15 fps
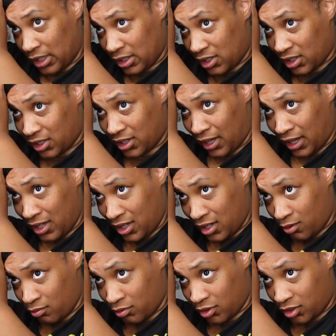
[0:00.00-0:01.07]
today
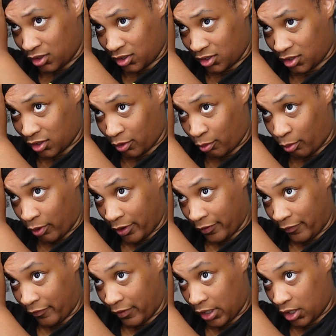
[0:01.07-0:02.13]
was just a rough
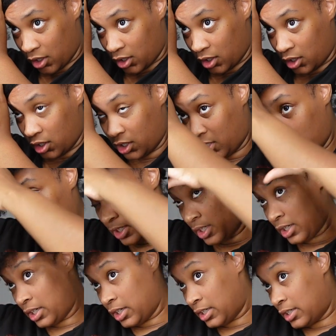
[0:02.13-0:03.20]

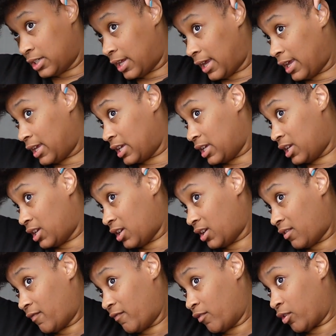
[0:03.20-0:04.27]
day
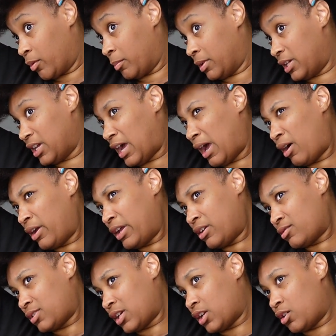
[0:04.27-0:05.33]
for me. I ain't gonna
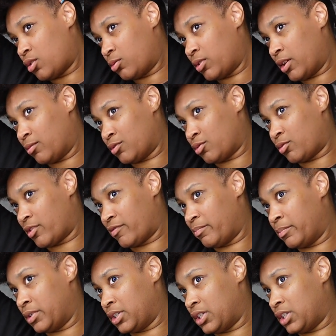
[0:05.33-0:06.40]
say the whole day was rough,
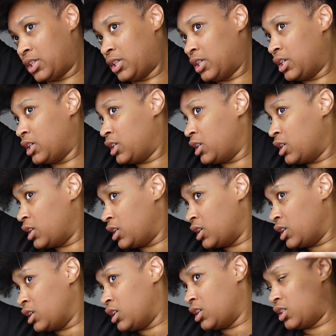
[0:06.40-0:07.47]
but
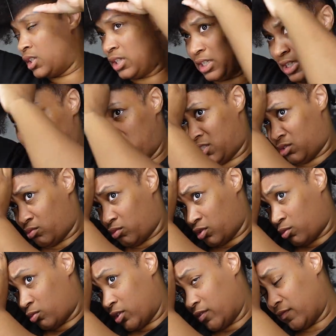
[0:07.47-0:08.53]
the ending was
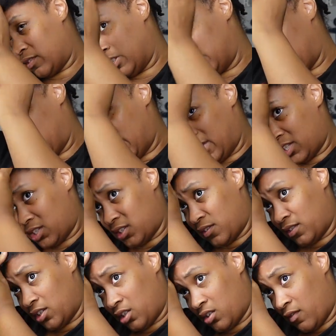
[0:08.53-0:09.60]
rough. The
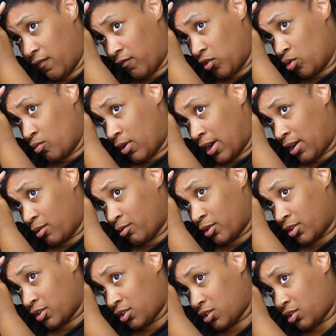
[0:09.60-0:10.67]
last few
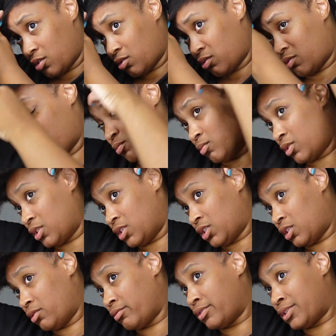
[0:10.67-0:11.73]
hours was
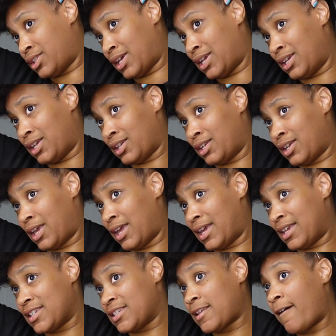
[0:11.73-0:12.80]
irritating
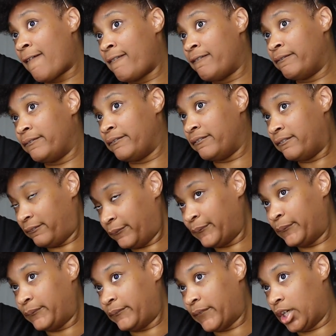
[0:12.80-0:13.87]
as
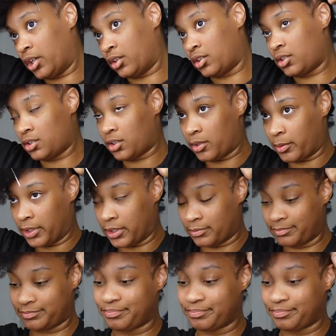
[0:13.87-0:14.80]
fuck, okay?